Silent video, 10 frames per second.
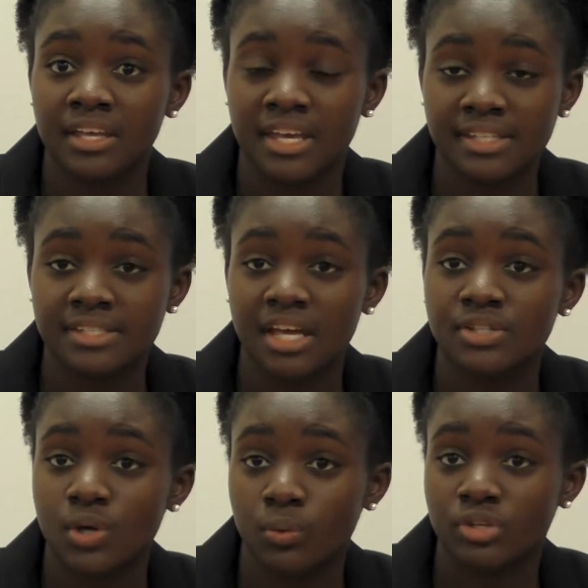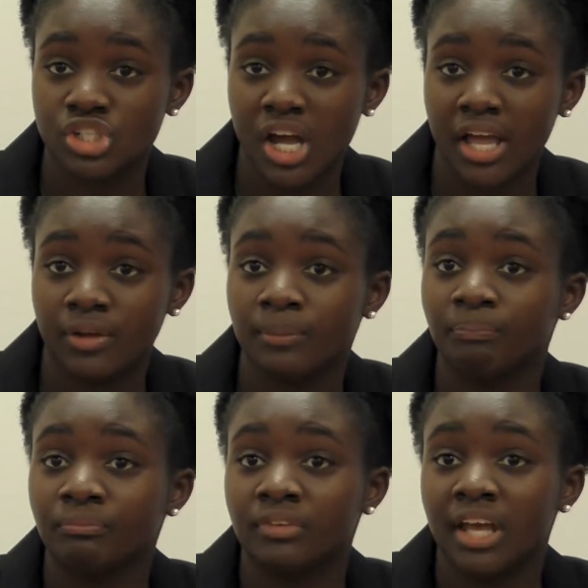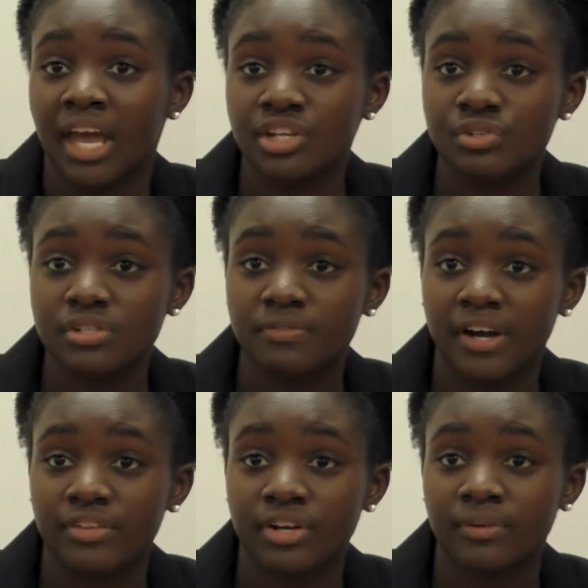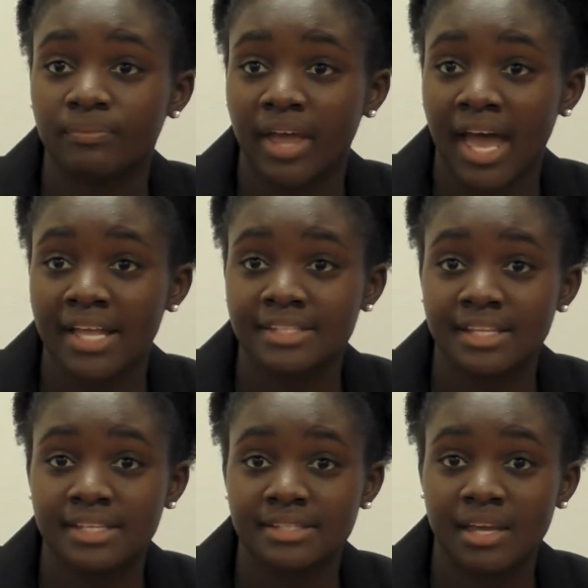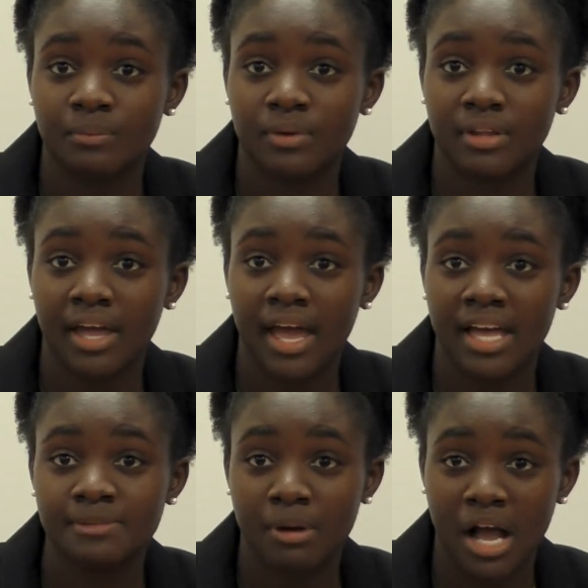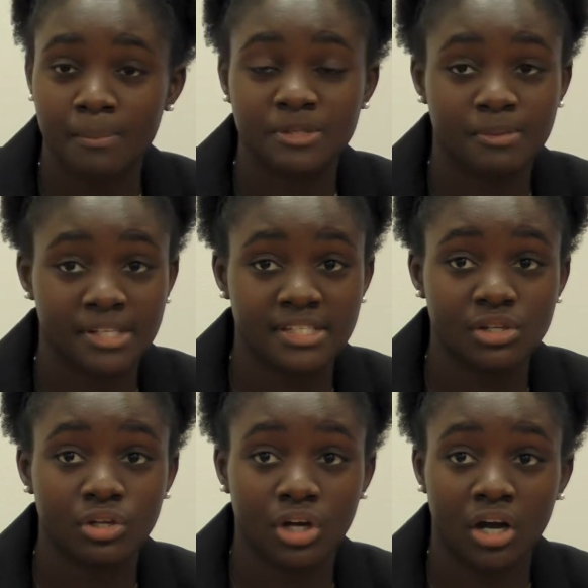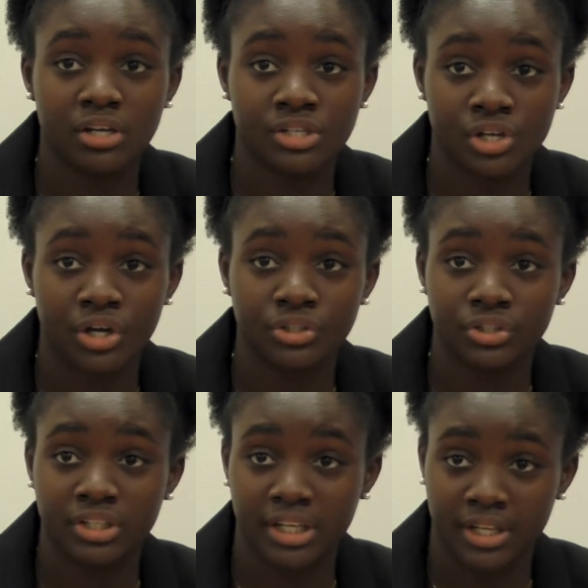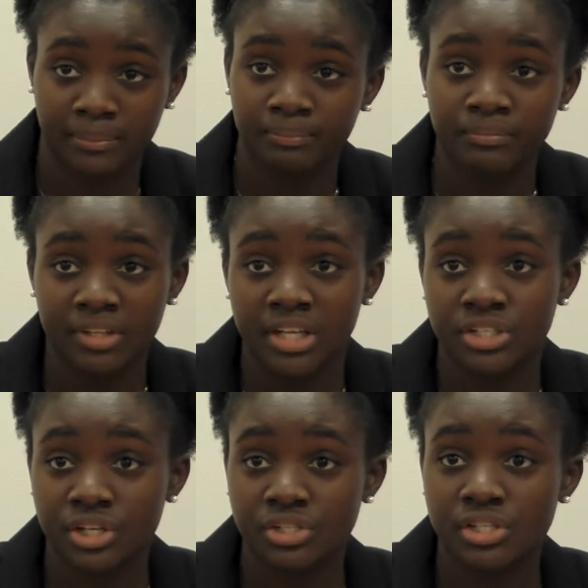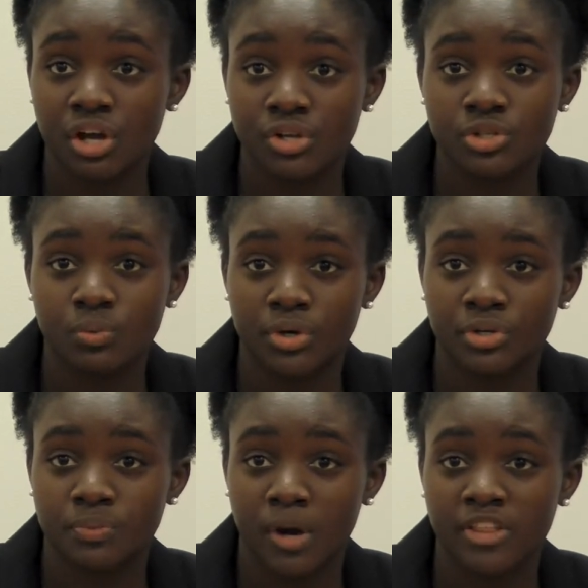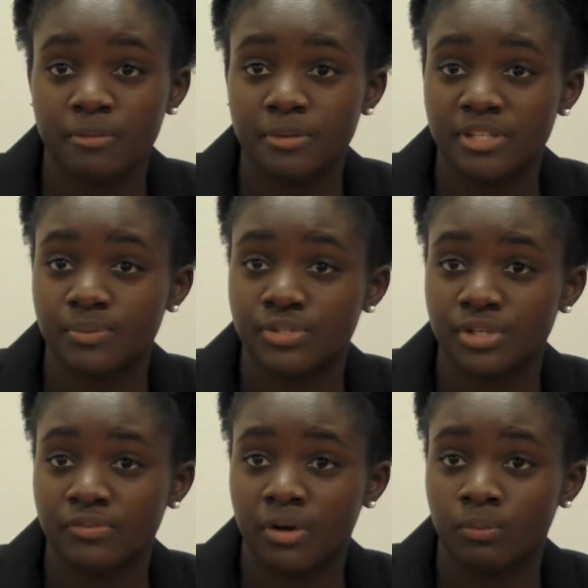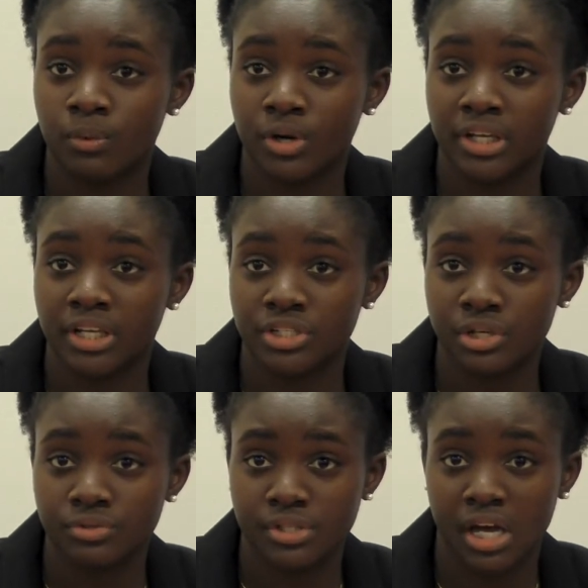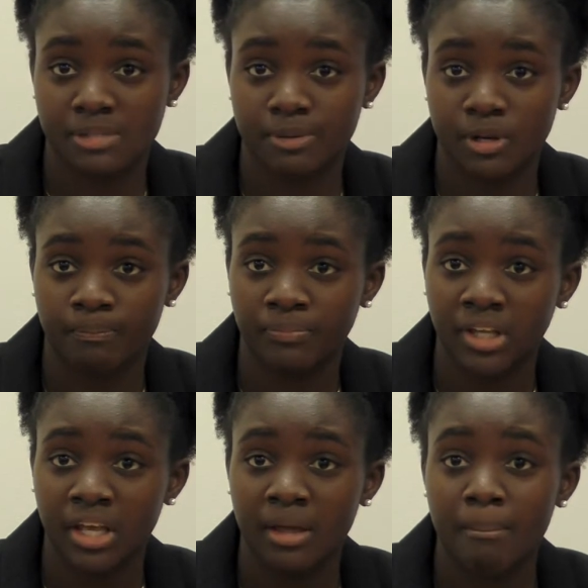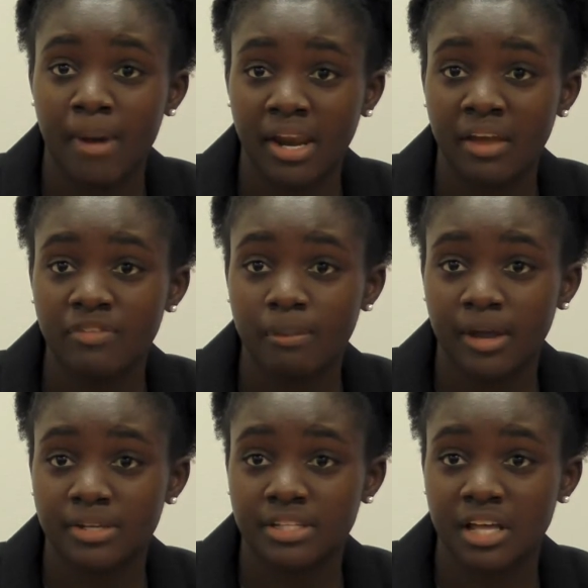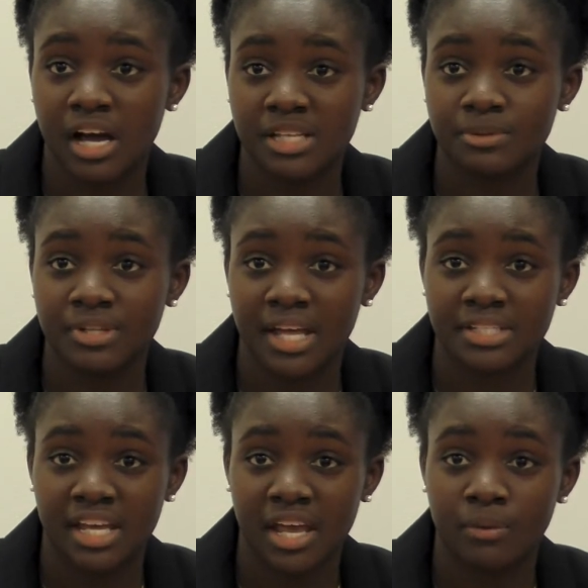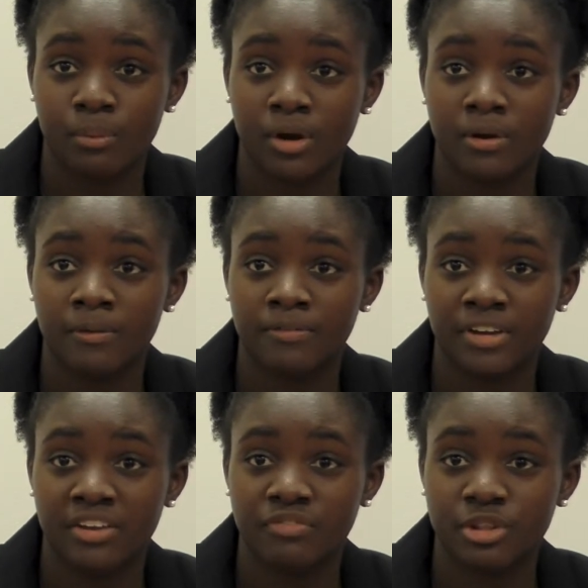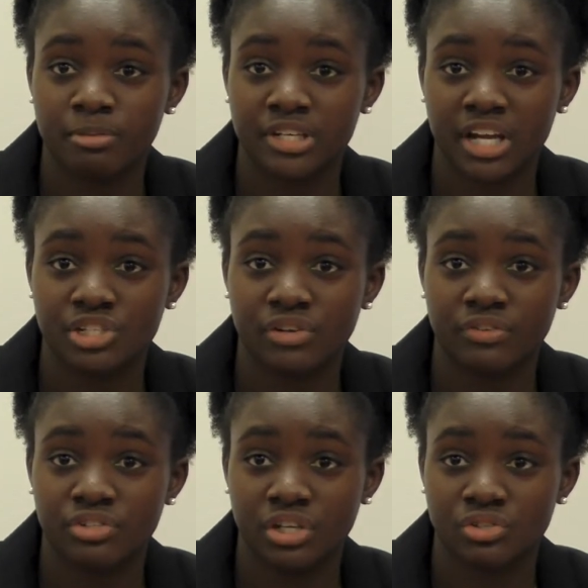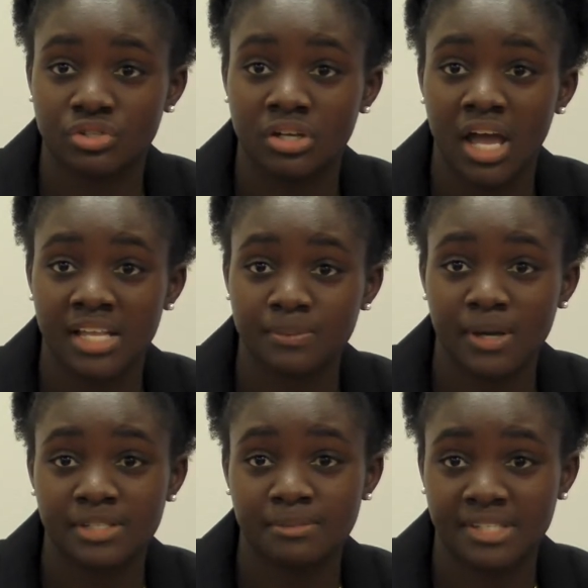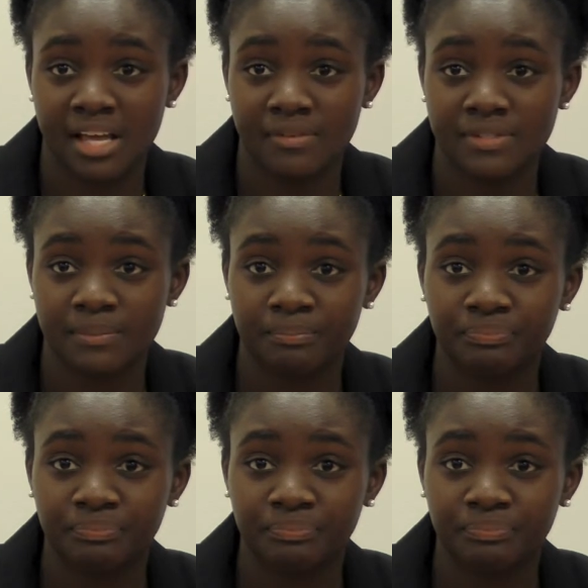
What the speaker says: his son's only child. Hendricks' father adds that his son has problems but is still a darn good kid. Dickerson also wonders why the police would serve a warrant in a children's hospital. Many of the parents at the hospital that day were afraid for the protection of their children as well as themselves.